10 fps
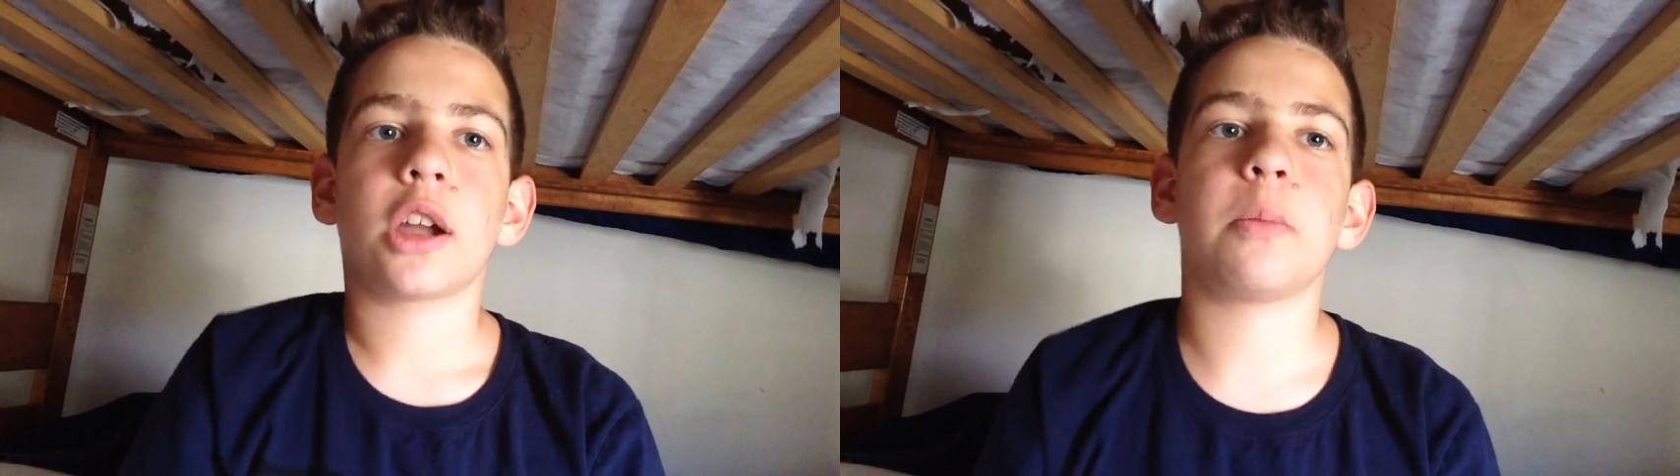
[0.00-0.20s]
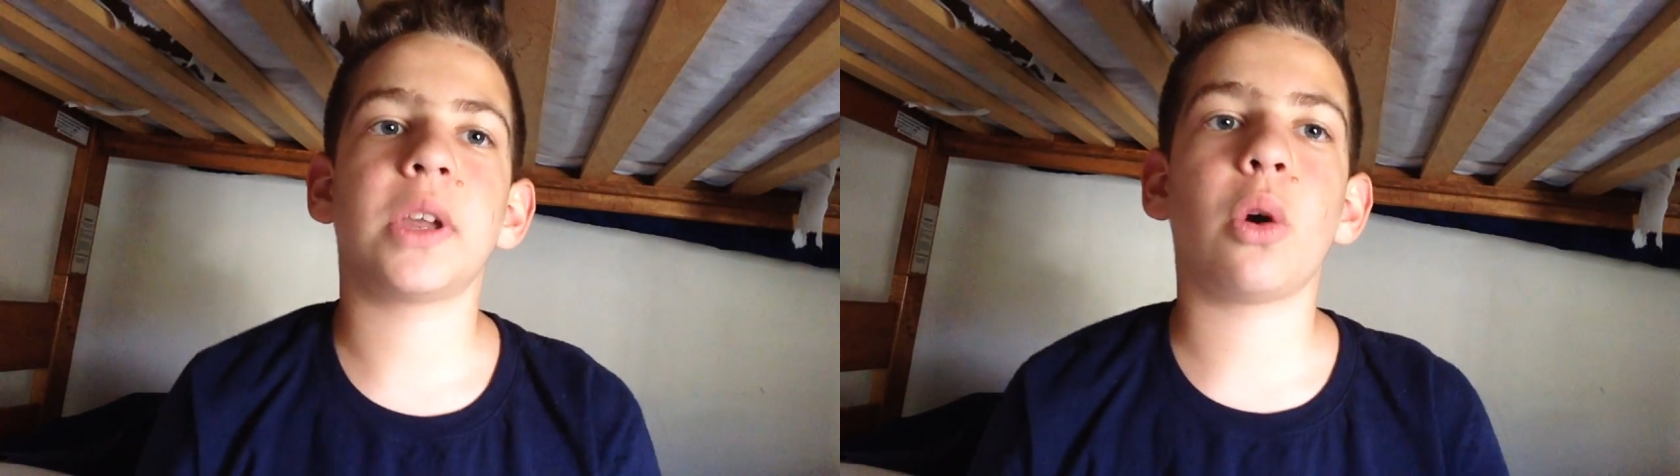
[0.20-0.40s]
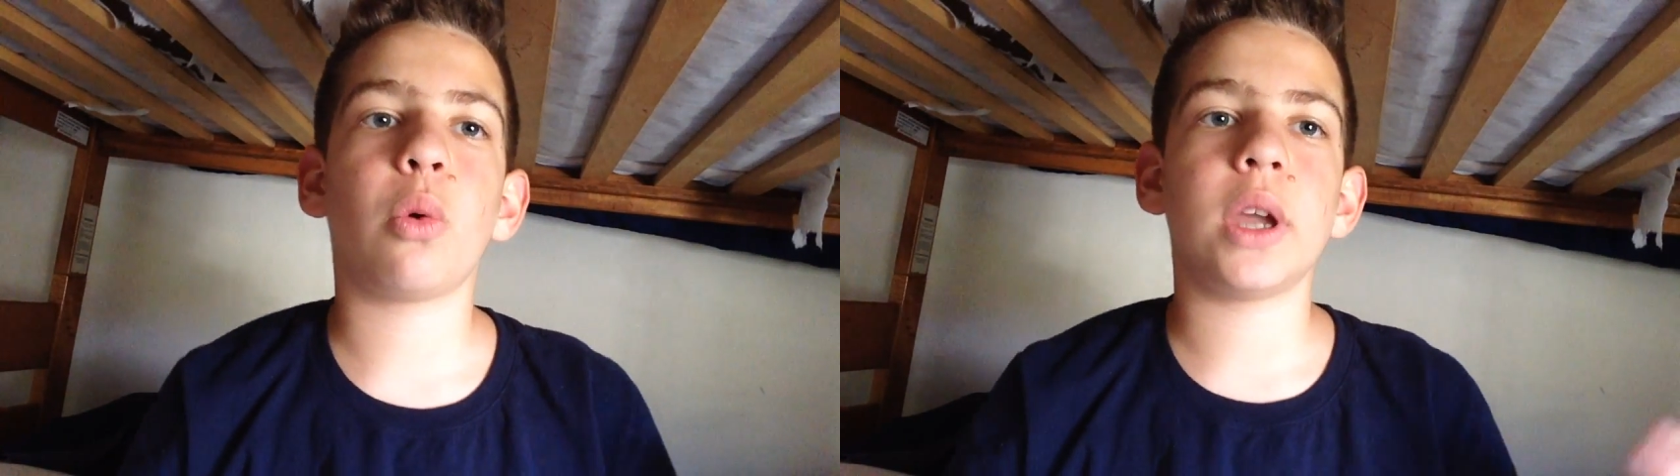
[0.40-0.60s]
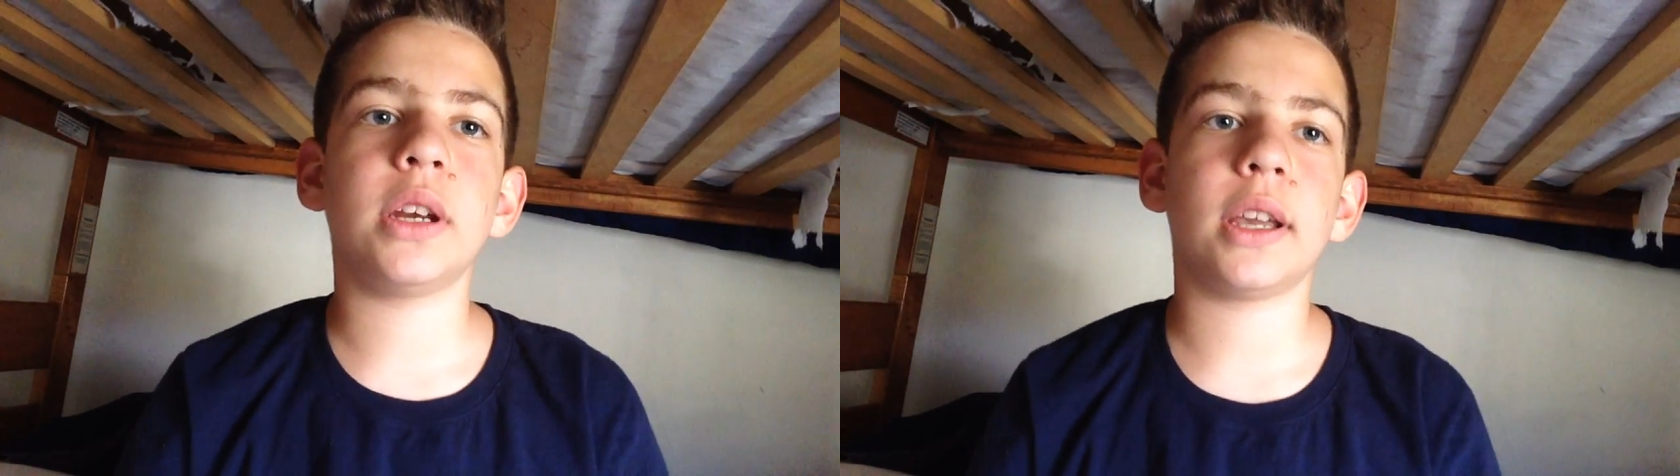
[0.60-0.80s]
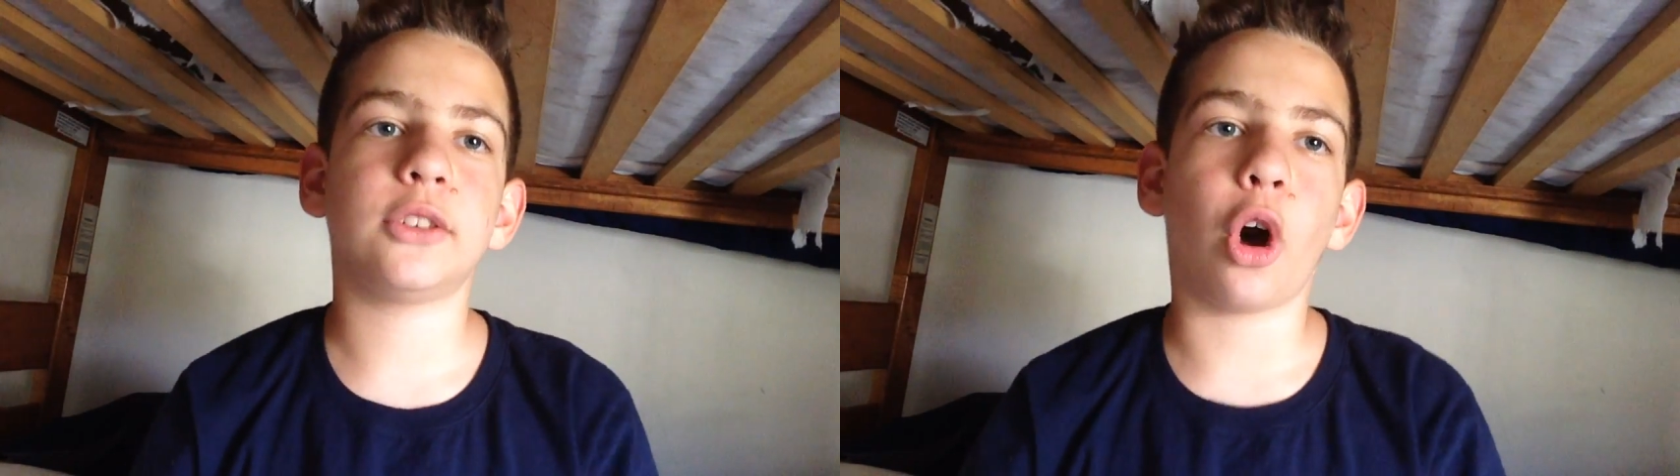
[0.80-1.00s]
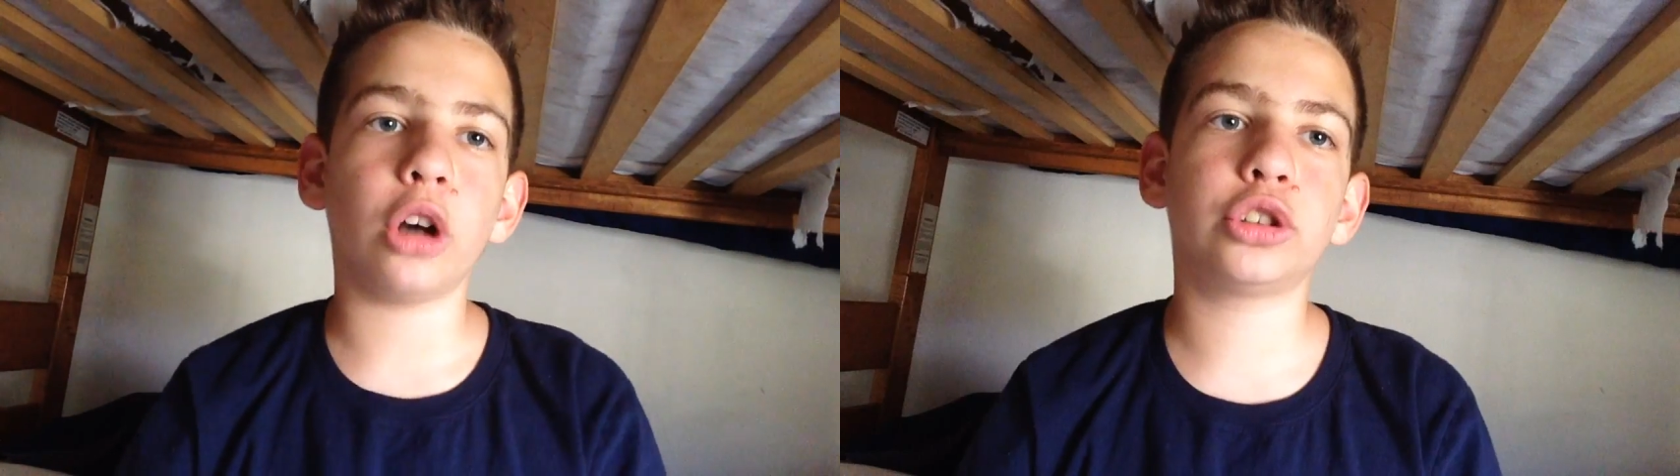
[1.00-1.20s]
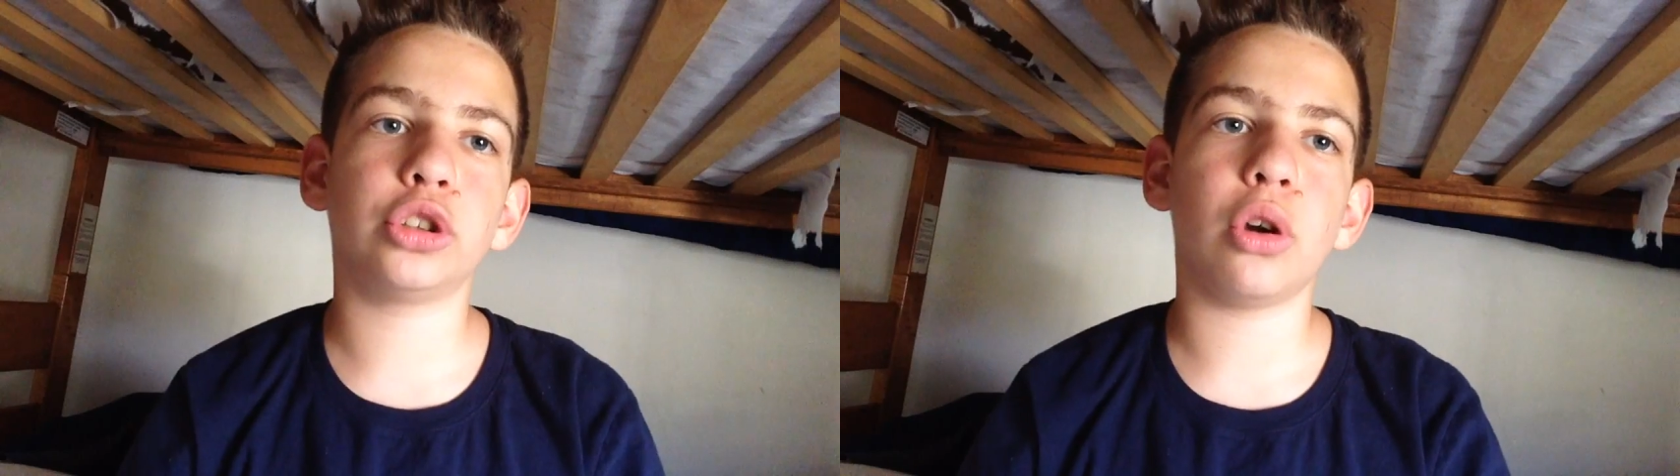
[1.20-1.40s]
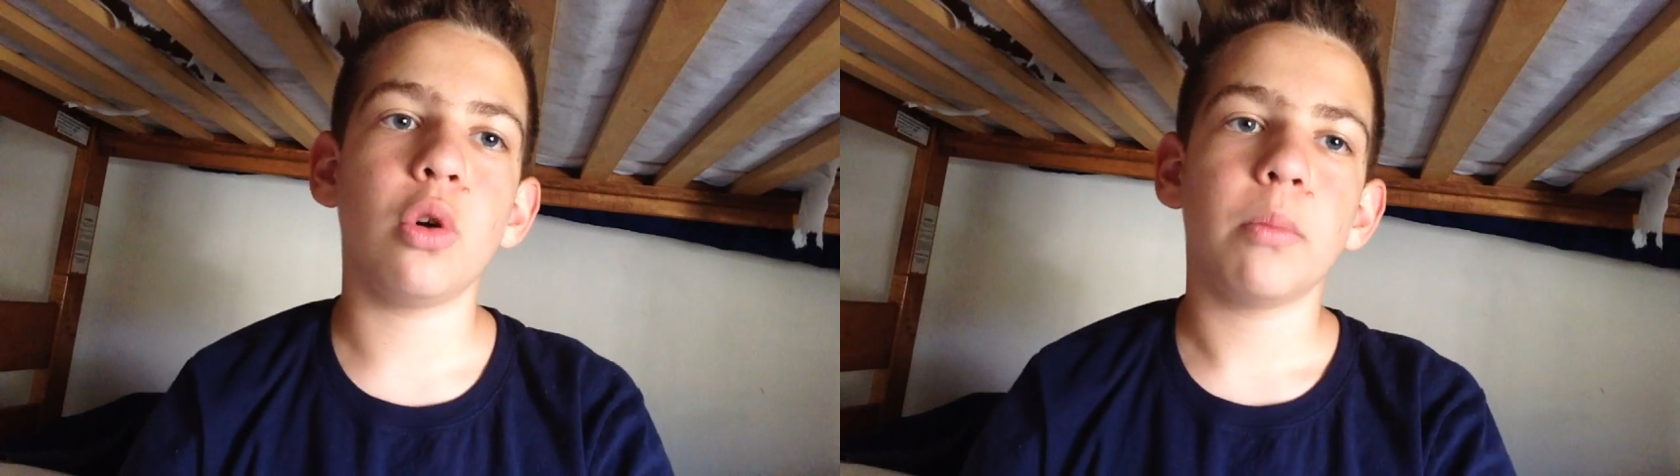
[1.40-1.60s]
I can make a late night talk
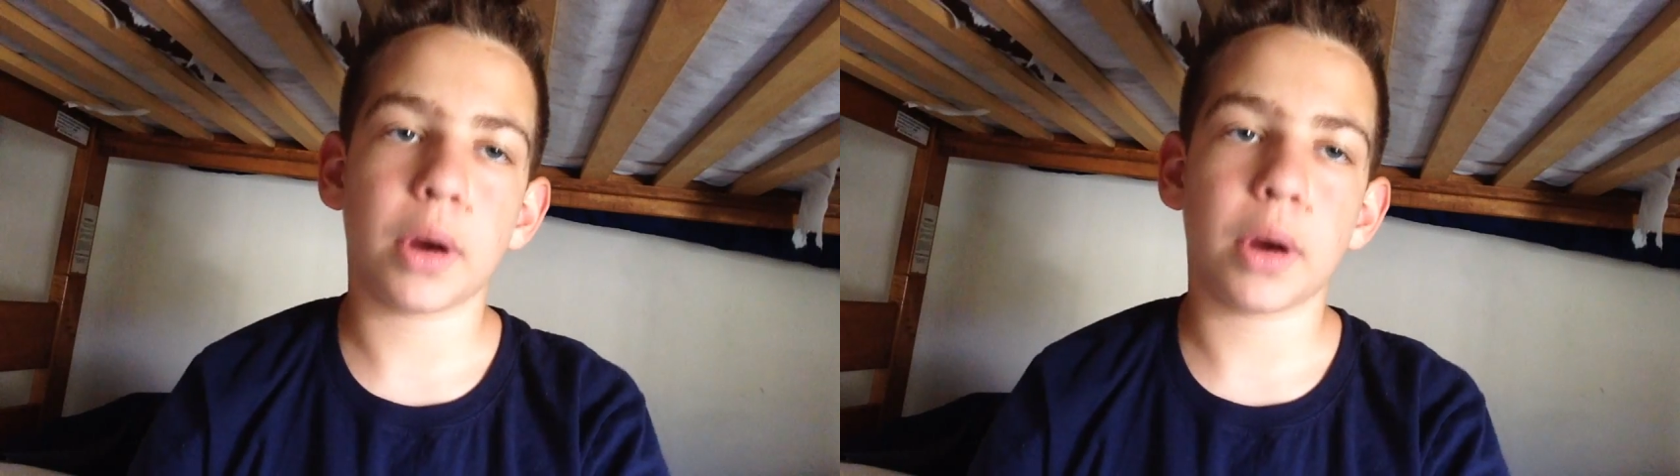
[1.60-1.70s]
show,